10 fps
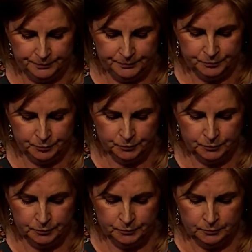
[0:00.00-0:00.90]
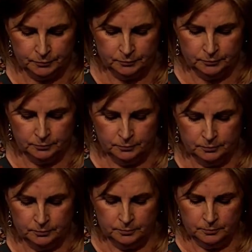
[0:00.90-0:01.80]

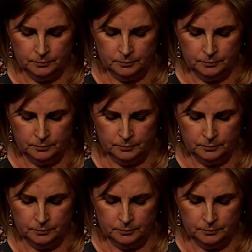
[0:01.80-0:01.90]
Nothing is said.